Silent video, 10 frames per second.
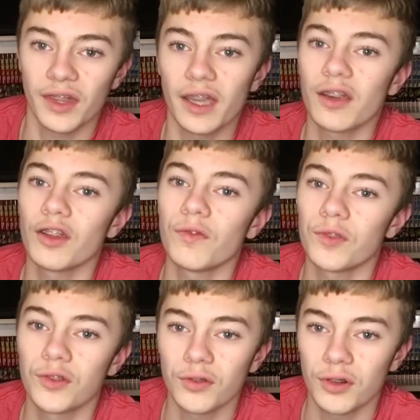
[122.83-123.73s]
they could have
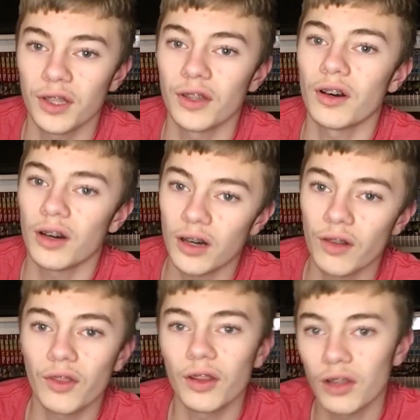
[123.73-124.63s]
shortened
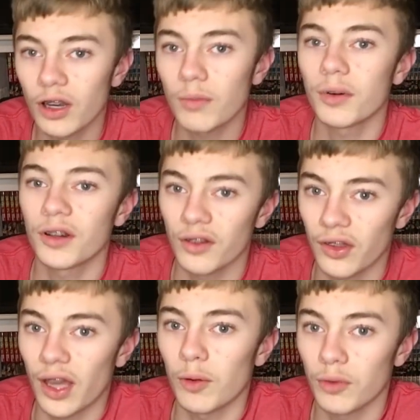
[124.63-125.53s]
all the long parts
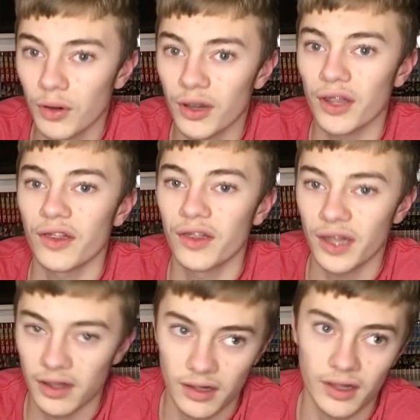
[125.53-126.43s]
that were
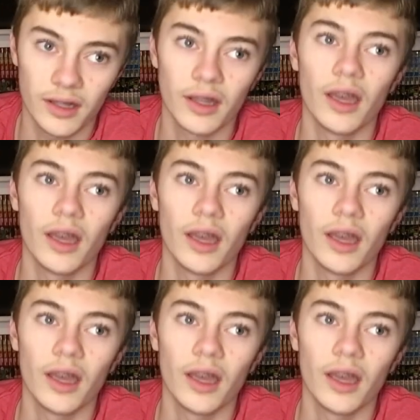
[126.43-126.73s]
extended.